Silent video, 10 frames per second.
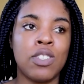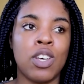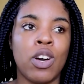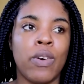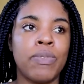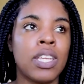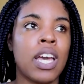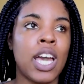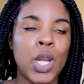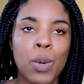So
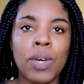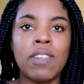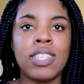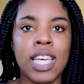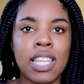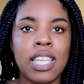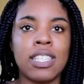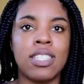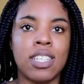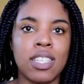I know I'm going to have to take
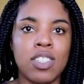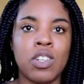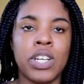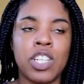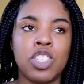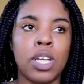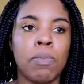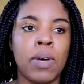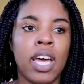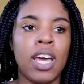things into consideration,
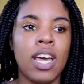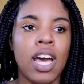but